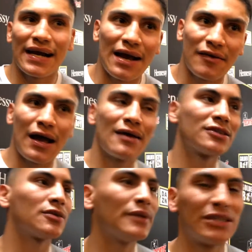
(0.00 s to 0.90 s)
I
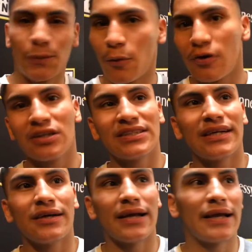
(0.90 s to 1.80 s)
have so many supporters
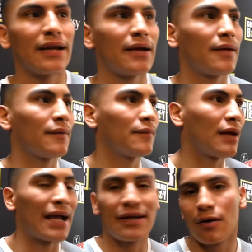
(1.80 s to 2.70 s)
there, and
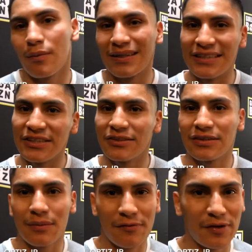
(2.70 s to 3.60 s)
like, you know, my
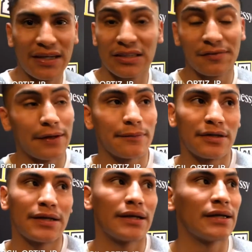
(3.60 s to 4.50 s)
teachers and my friends,
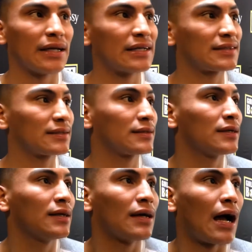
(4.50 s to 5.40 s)
family, and
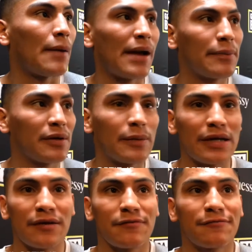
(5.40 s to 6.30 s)
I'm happy to
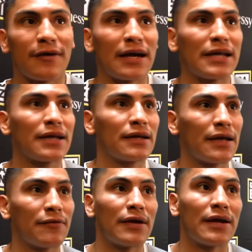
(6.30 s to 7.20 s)
be fighting
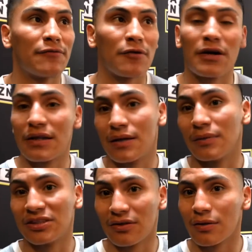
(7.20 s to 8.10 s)
in front of
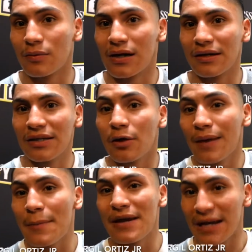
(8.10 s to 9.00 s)
them and show them what I, you
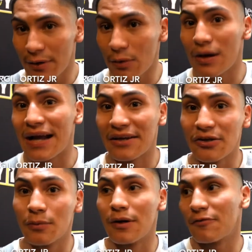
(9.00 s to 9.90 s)
know, they've been hearing what I
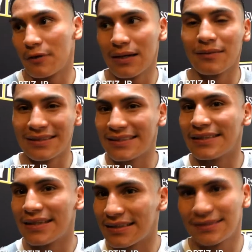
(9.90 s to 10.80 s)
can do, but for them to
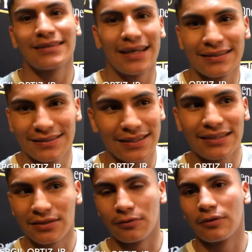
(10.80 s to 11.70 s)
see it, that's
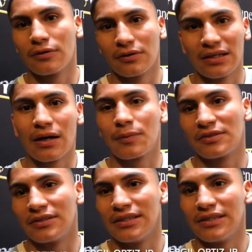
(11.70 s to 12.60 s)
a real good opportunity.